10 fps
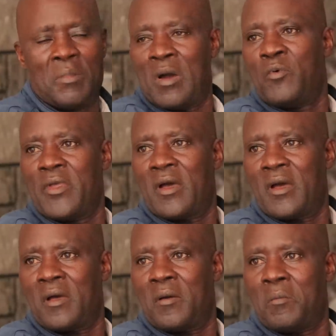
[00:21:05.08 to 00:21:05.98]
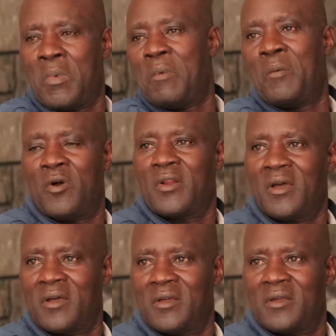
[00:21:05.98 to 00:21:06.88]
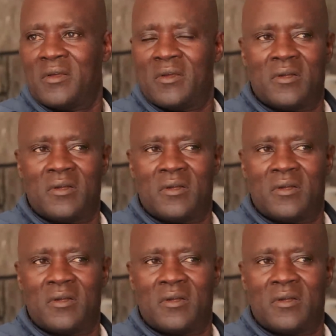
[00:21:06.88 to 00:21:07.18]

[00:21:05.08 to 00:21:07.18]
Babuya Baba Mona. Mm-hmm.